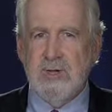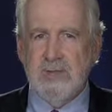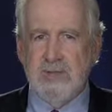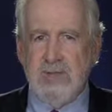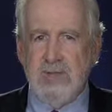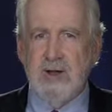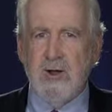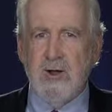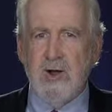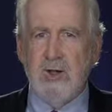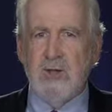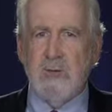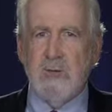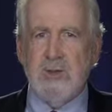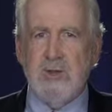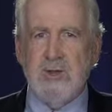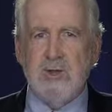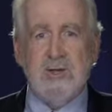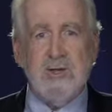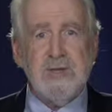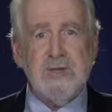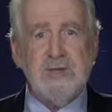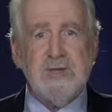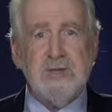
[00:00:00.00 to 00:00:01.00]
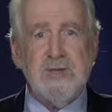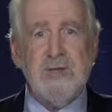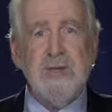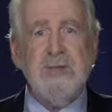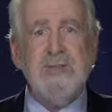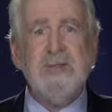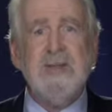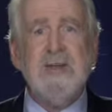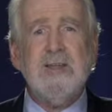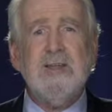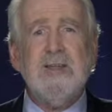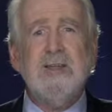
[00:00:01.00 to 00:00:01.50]
That argument is
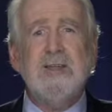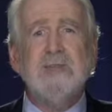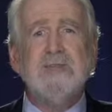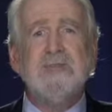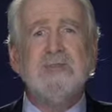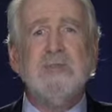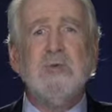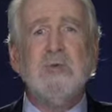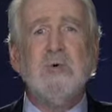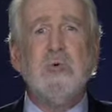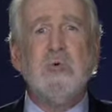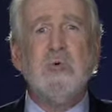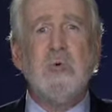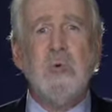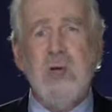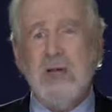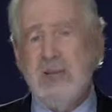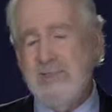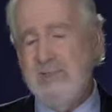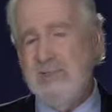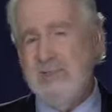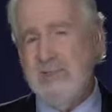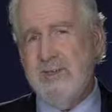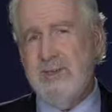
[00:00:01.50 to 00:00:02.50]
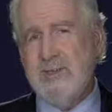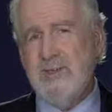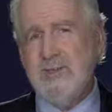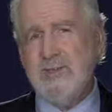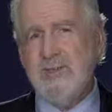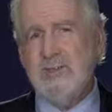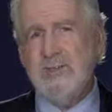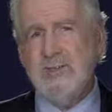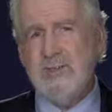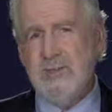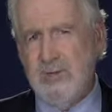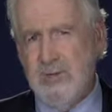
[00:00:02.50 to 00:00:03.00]
that it is the right
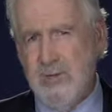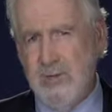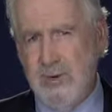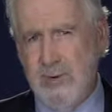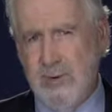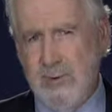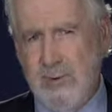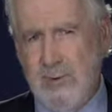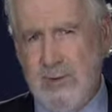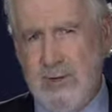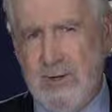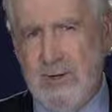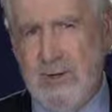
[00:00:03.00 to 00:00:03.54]
thing to do.